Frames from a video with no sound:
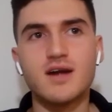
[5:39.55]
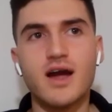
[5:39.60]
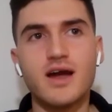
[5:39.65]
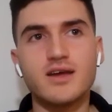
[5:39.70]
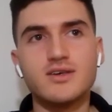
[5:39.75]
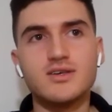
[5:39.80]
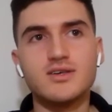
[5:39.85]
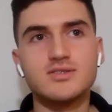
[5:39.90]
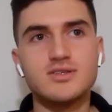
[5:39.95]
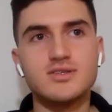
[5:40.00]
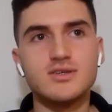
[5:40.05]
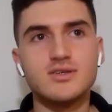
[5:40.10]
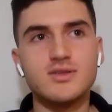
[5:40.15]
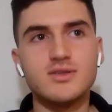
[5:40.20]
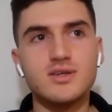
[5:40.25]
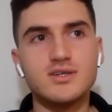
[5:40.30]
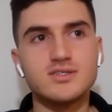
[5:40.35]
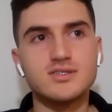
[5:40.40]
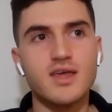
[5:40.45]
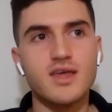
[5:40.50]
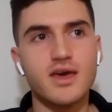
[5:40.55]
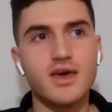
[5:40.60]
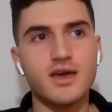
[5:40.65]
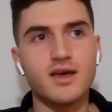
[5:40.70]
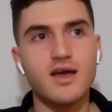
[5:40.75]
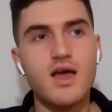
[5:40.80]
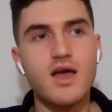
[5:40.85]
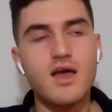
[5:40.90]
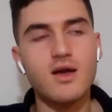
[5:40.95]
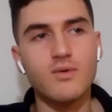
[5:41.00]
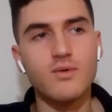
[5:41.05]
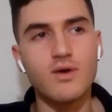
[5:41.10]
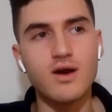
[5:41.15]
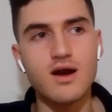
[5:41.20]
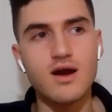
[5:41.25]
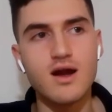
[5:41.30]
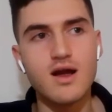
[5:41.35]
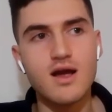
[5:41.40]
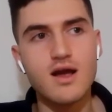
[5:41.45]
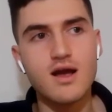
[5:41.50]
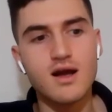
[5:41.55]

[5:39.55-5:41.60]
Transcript: I used to do this thing where